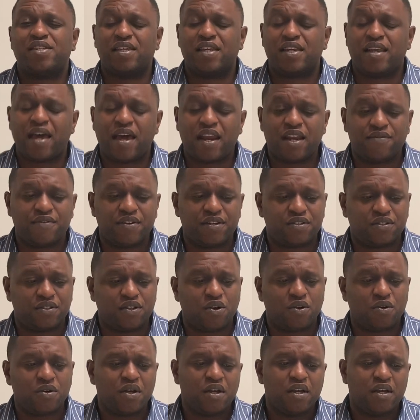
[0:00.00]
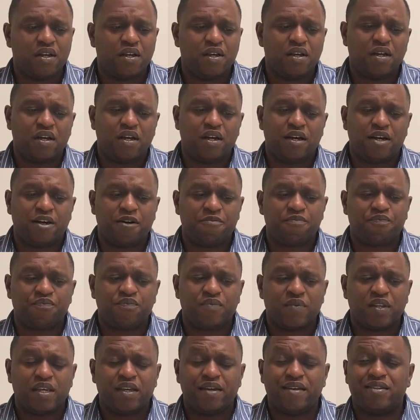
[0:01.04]
So it's an
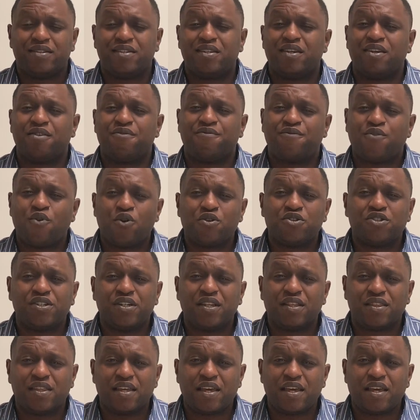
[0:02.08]
unfortunate thing.